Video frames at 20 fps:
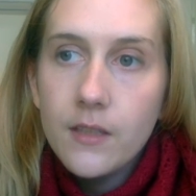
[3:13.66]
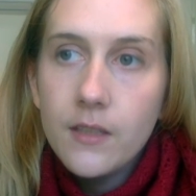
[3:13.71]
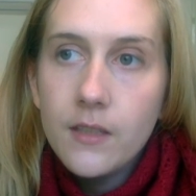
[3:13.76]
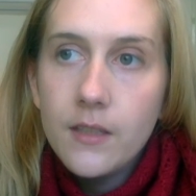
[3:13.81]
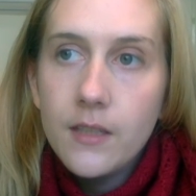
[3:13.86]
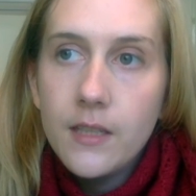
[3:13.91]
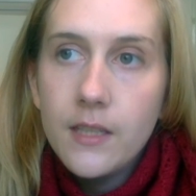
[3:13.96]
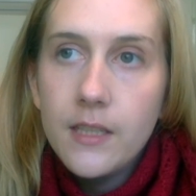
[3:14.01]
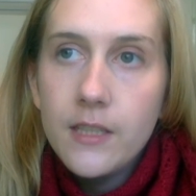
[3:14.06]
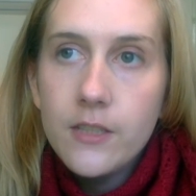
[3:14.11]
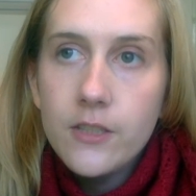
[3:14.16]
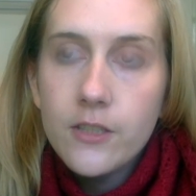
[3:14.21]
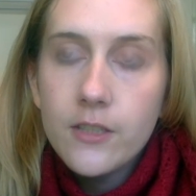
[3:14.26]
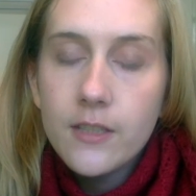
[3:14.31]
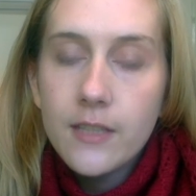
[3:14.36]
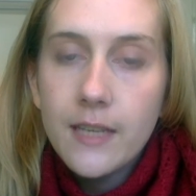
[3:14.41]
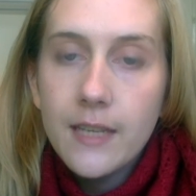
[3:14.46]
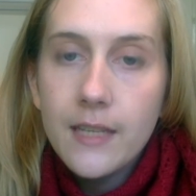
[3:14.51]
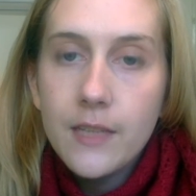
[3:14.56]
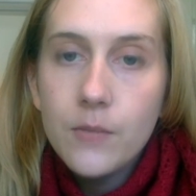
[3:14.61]
each
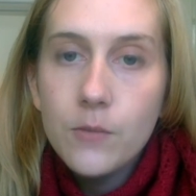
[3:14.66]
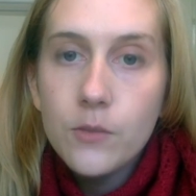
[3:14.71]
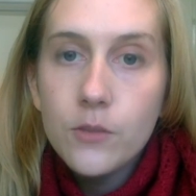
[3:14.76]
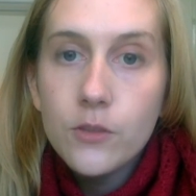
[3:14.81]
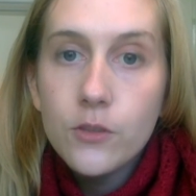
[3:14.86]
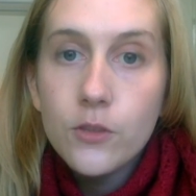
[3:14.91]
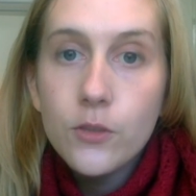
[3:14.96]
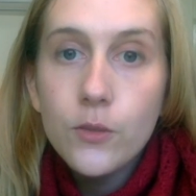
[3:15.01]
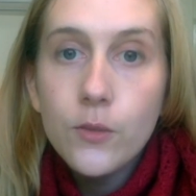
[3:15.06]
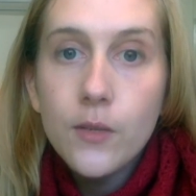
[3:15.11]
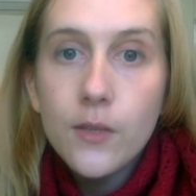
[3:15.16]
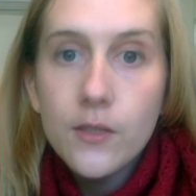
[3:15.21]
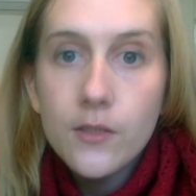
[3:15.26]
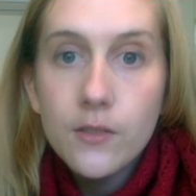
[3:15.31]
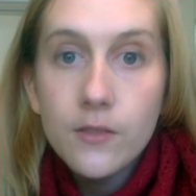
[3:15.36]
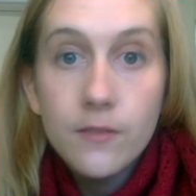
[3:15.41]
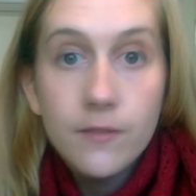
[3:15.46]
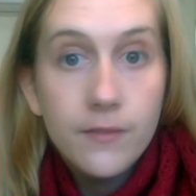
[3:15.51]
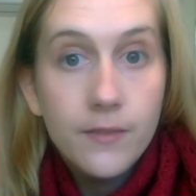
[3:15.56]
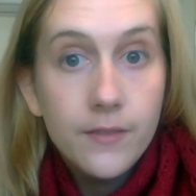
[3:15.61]
skein was
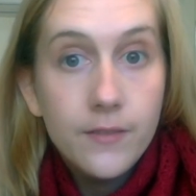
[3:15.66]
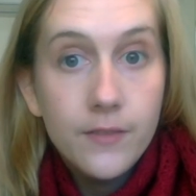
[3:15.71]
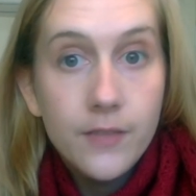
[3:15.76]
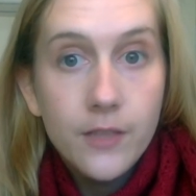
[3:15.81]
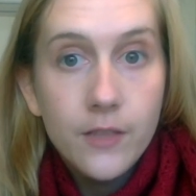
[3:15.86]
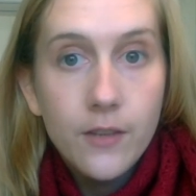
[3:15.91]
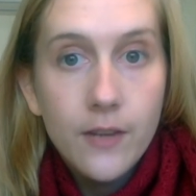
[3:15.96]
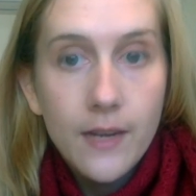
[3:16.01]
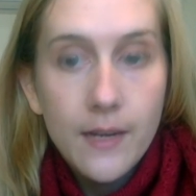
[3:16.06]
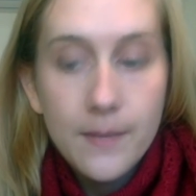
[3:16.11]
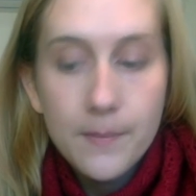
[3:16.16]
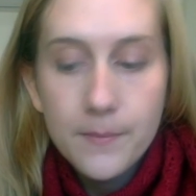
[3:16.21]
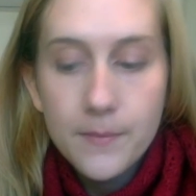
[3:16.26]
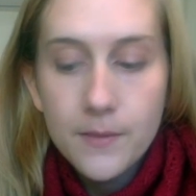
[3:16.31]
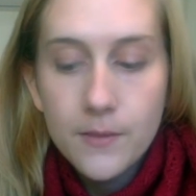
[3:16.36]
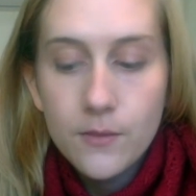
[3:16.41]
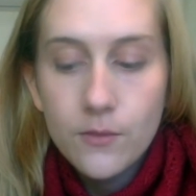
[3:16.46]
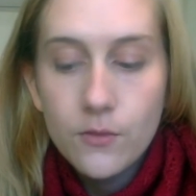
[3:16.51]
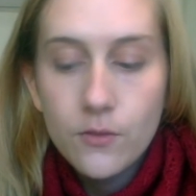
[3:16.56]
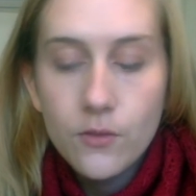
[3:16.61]
250
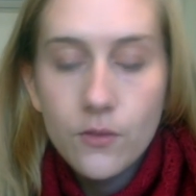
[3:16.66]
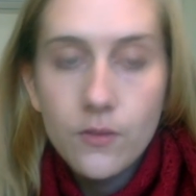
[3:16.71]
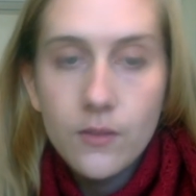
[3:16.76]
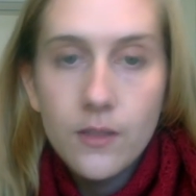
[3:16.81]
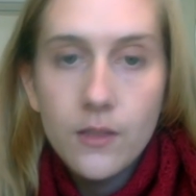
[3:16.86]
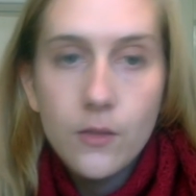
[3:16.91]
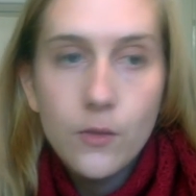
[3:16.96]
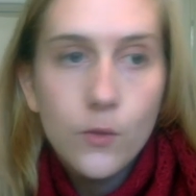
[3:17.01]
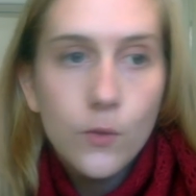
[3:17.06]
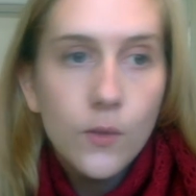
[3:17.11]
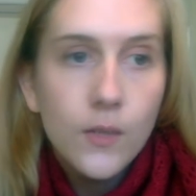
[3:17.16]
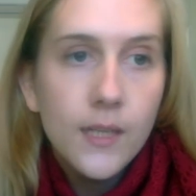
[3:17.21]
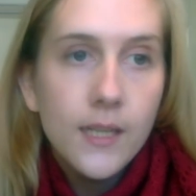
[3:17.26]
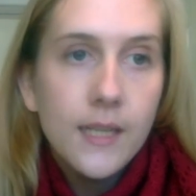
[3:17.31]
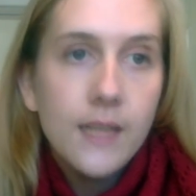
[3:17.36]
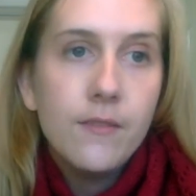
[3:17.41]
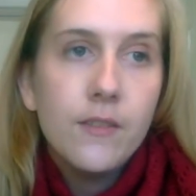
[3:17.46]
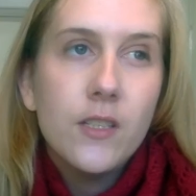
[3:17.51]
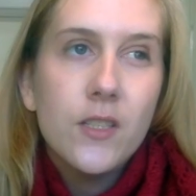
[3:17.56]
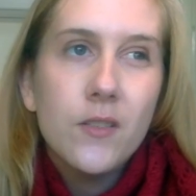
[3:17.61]
grams, so they were quite
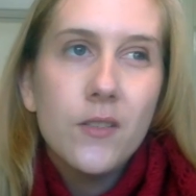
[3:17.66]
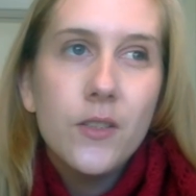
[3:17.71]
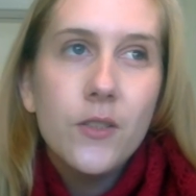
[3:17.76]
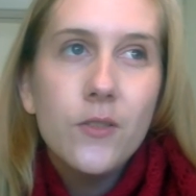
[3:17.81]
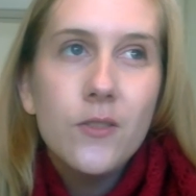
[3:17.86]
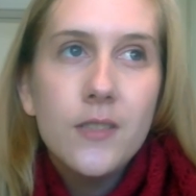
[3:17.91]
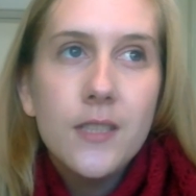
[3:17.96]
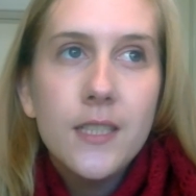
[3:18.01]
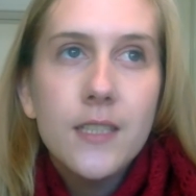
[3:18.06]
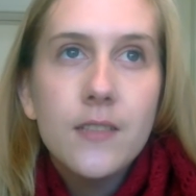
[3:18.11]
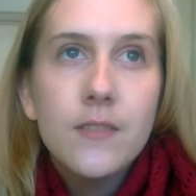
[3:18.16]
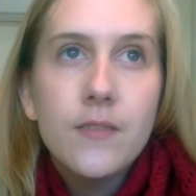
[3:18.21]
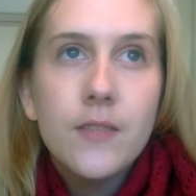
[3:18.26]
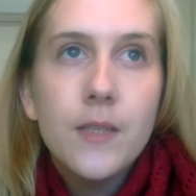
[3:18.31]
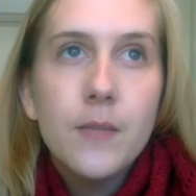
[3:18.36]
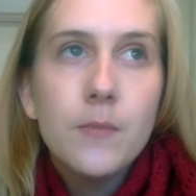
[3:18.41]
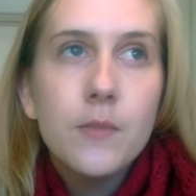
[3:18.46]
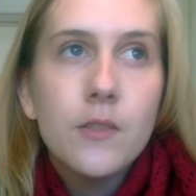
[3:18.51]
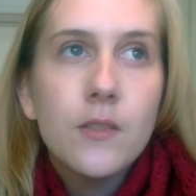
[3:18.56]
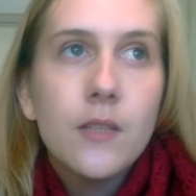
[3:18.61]
heavy. So I used 6 of
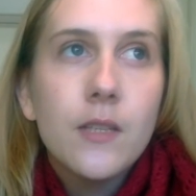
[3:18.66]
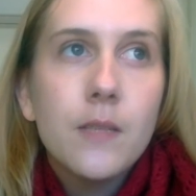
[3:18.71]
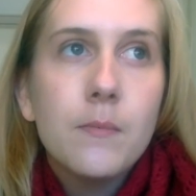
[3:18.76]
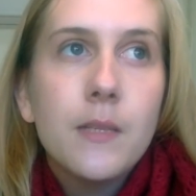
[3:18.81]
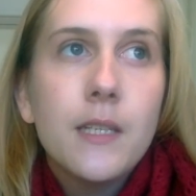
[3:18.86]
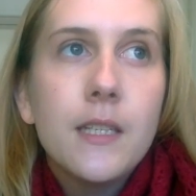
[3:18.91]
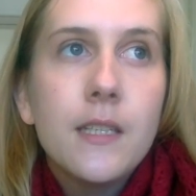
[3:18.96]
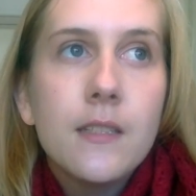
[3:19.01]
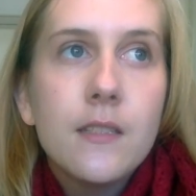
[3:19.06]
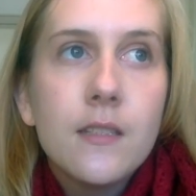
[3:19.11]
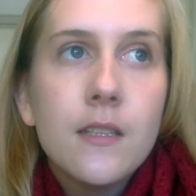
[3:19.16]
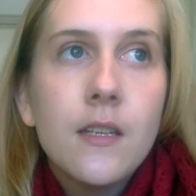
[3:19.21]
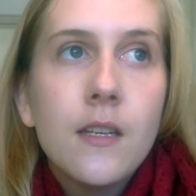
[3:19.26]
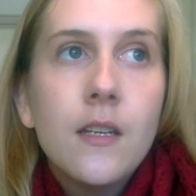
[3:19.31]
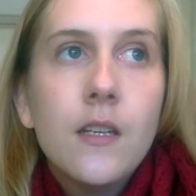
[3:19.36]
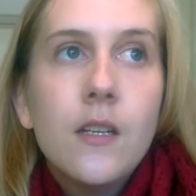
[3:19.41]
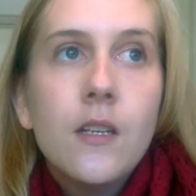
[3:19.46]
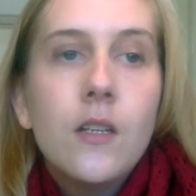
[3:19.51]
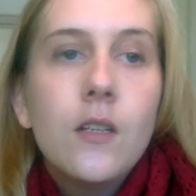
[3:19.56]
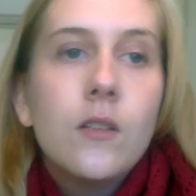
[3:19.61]
them, so that means
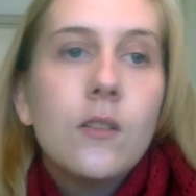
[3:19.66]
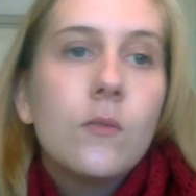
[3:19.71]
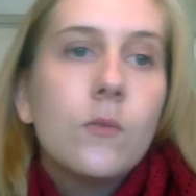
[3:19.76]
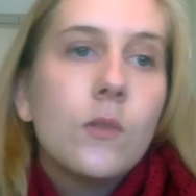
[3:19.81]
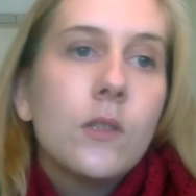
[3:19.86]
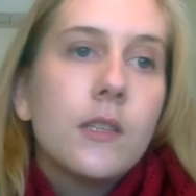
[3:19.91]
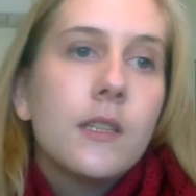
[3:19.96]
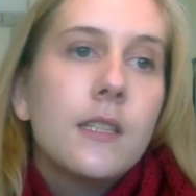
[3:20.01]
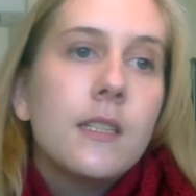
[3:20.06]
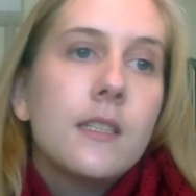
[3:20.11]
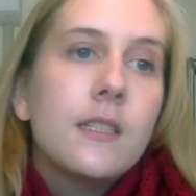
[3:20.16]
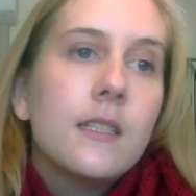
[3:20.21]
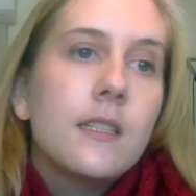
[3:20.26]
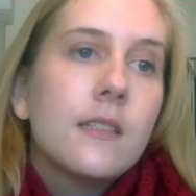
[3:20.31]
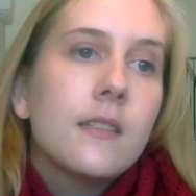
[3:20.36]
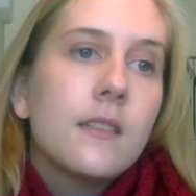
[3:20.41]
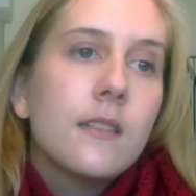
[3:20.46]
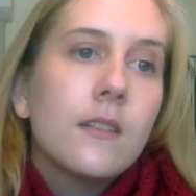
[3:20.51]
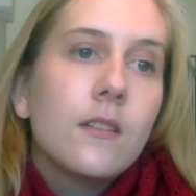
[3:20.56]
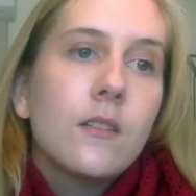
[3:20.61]
this
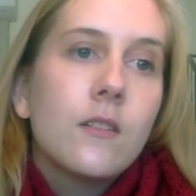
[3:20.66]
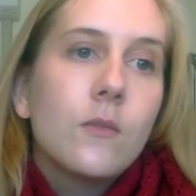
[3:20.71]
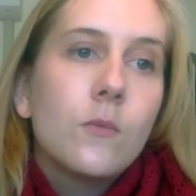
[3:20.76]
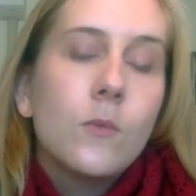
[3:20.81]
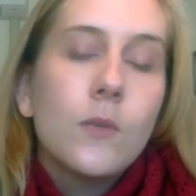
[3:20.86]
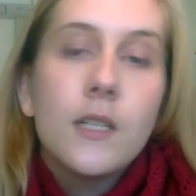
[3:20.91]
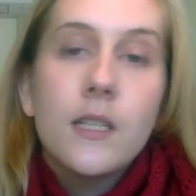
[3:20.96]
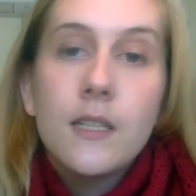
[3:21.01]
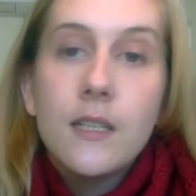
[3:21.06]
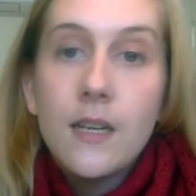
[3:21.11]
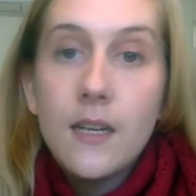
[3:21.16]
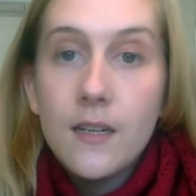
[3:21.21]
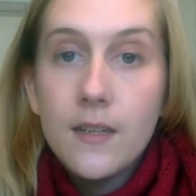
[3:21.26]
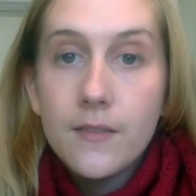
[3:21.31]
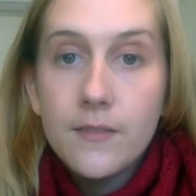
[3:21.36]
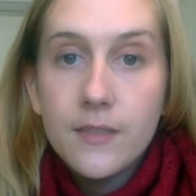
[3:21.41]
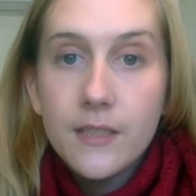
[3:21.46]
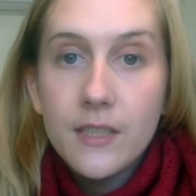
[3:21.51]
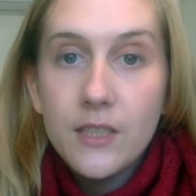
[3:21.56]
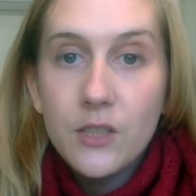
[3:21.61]
is
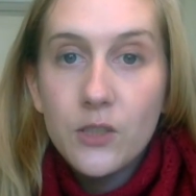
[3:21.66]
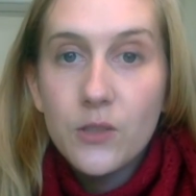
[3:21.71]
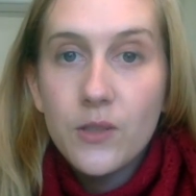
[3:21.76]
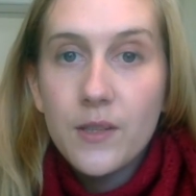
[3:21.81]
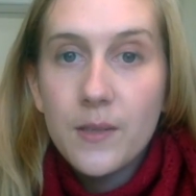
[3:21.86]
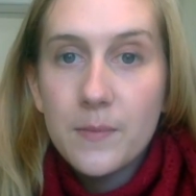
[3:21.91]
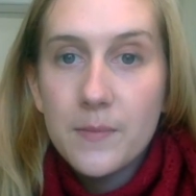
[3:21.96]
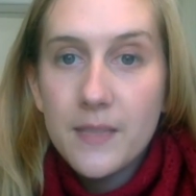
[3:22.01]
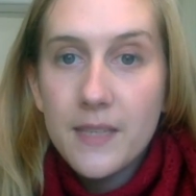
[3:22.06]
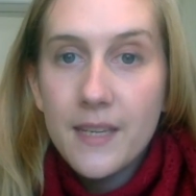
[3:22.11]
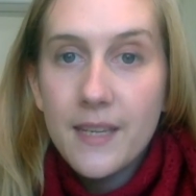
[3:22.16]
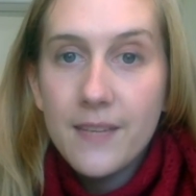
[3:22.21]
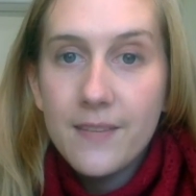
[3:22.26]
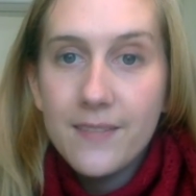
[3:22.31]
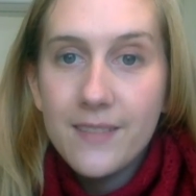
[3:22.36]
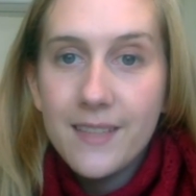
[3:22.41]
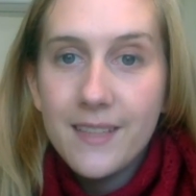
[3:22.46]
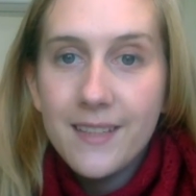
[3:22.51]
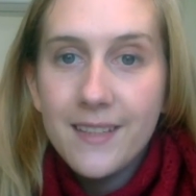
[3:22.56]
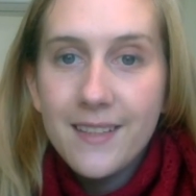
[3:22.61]
1.5 kilograms
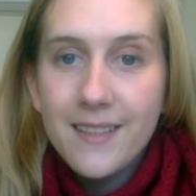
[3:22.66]
heavy.